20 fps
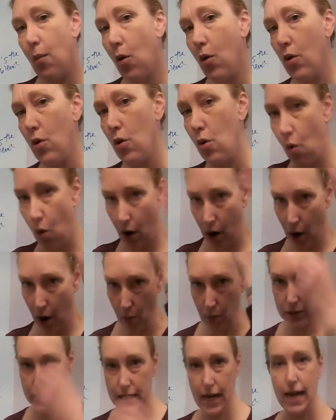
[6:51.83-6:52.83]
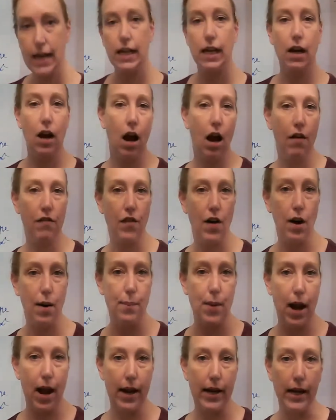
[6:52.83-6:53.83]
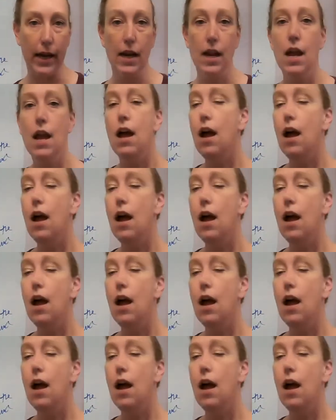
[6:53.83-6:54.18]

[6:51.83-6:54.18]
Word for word: our mortal coil, we're taking off our body.